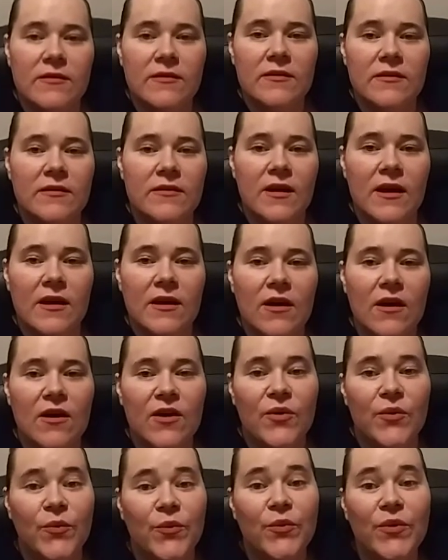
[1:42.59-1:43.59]
that
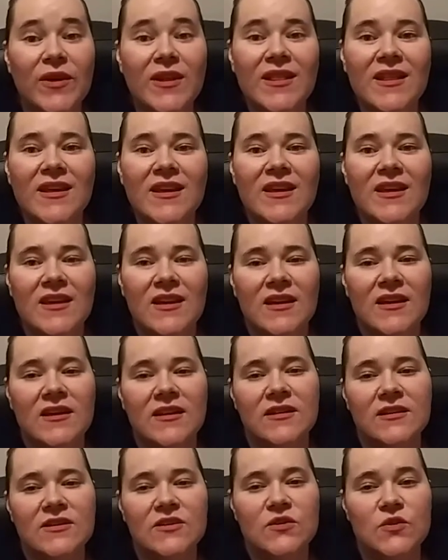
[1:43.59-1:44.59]
are really
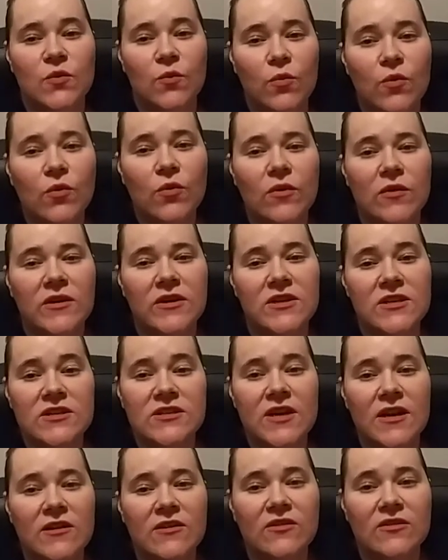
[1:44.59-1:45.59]
into war in
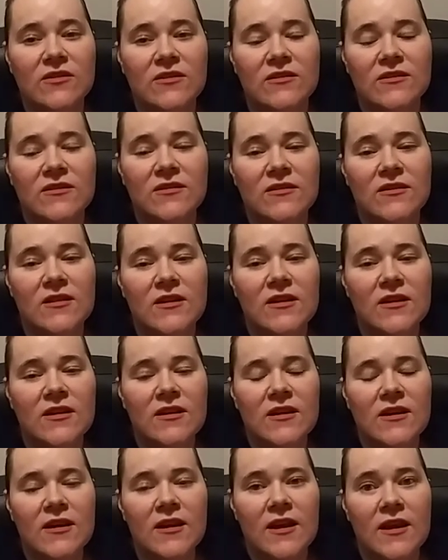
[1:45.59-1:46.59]
general,
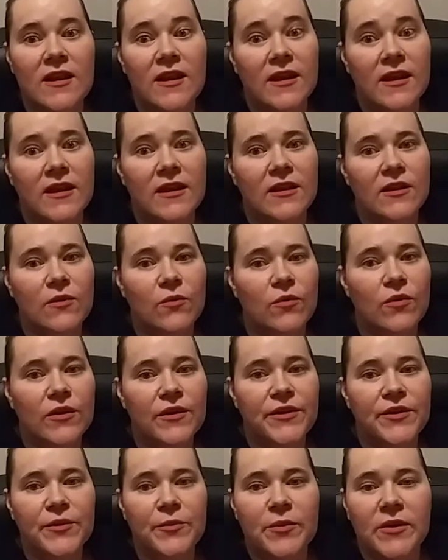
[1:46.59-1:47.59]
and I get you
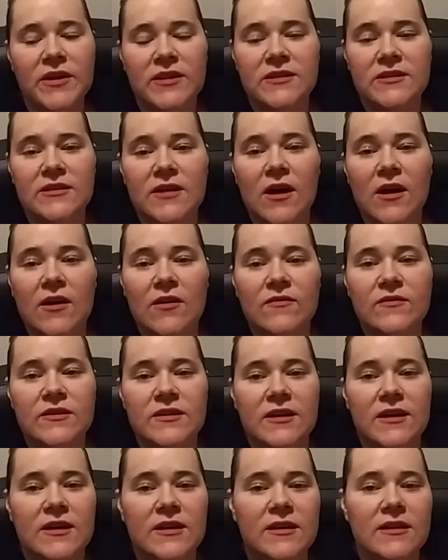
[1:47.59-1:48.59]
worked your butts off
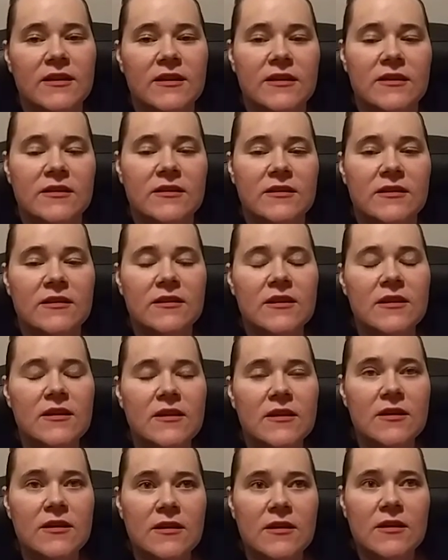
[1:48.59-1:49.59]
to get in
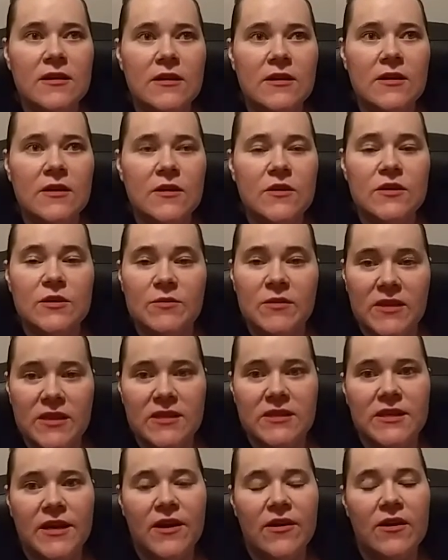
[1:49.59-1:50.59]
the
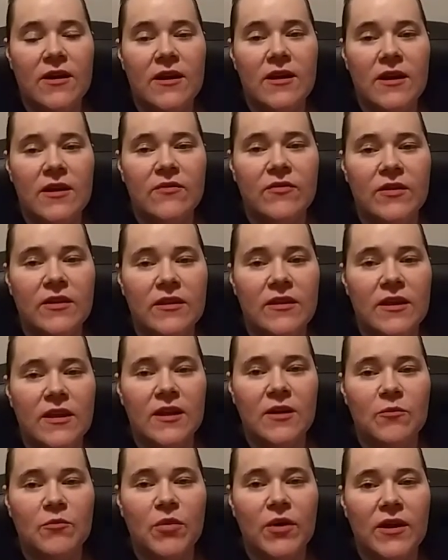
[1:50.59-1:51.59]
military and
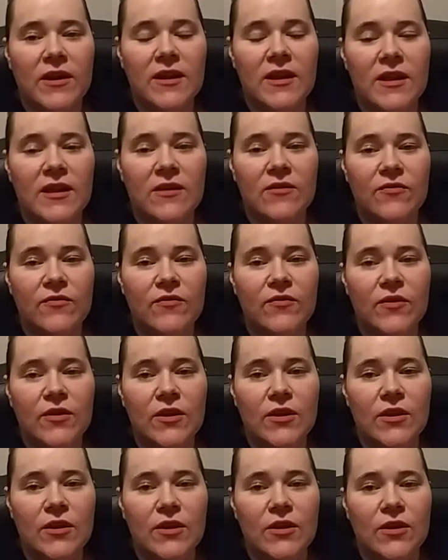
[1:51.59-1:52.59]
everything, but if
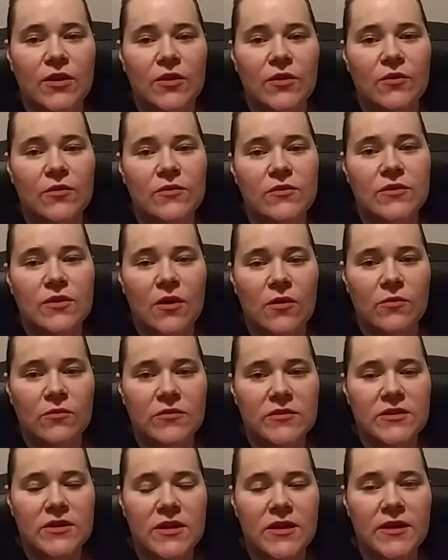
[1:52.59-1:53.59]
you
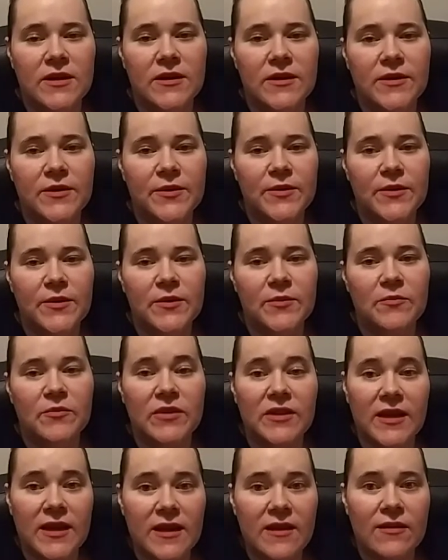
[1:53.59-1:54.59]
don't
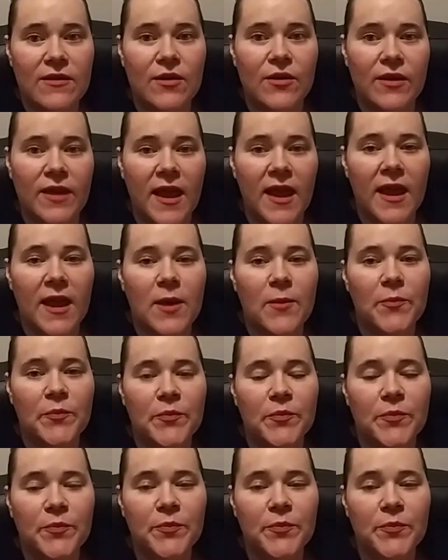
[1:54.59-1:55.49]
play their game,